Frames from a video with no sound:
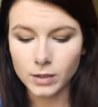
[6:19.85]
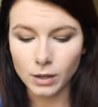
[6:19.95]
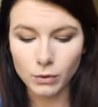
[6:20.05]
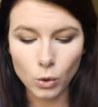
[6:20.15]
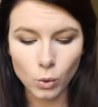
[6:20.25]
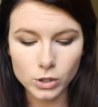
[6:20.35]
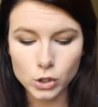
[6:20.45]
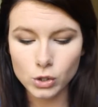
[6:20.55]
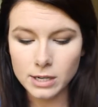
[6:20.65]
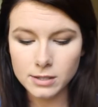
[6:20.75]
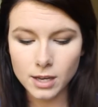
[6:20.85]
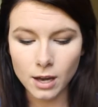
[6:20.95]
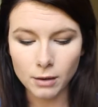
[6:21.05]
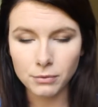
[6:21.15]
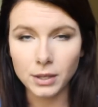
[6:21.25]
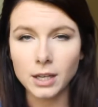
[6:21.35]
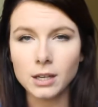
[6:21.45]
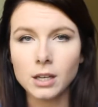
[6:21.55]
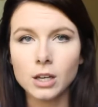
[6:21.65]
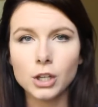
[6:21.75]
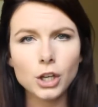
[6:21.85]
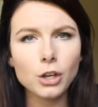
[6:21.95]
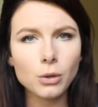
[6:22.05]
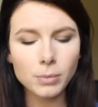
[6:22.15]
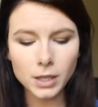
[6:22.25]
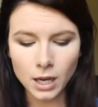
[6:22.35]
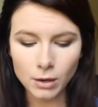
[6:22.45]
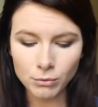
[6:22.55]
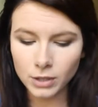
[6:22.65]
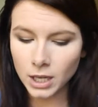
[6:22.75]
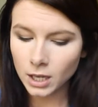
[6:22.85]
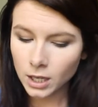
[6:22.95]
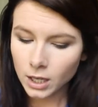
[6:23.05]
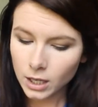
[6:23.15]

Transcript: Of course, dress comfy, cute but comfy.